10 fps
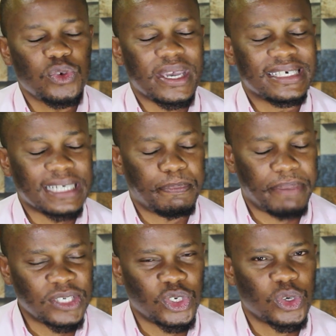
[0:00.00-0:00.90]
your
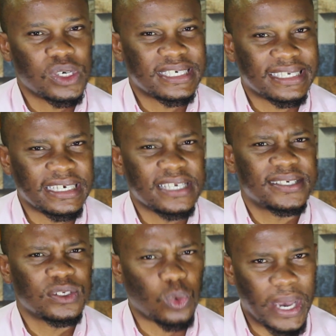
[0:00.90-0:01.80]
interpersonal
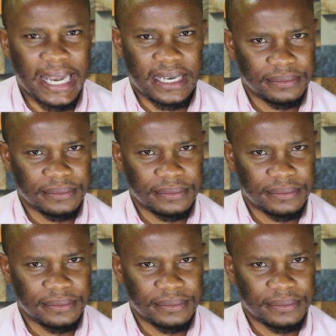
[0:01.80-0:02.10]
skills well.